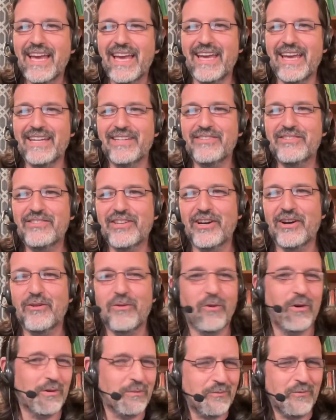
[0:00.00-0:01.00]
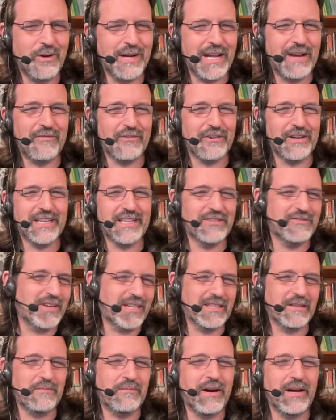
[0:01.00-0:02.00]
And so, or whatever it is,
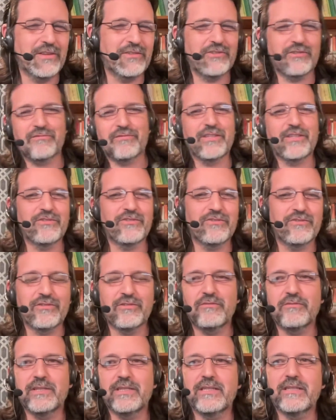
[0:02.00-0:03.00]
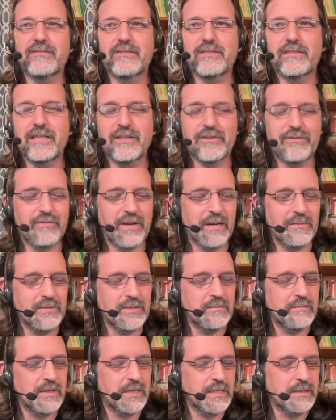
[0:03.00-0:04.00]
right? The monster reaches through the window and grabs
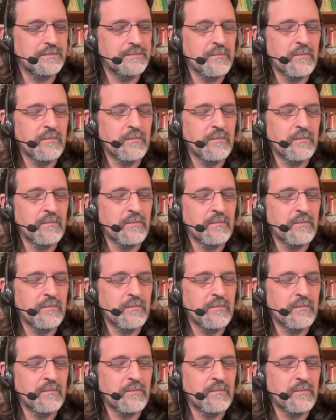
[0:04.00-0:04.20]
somebody.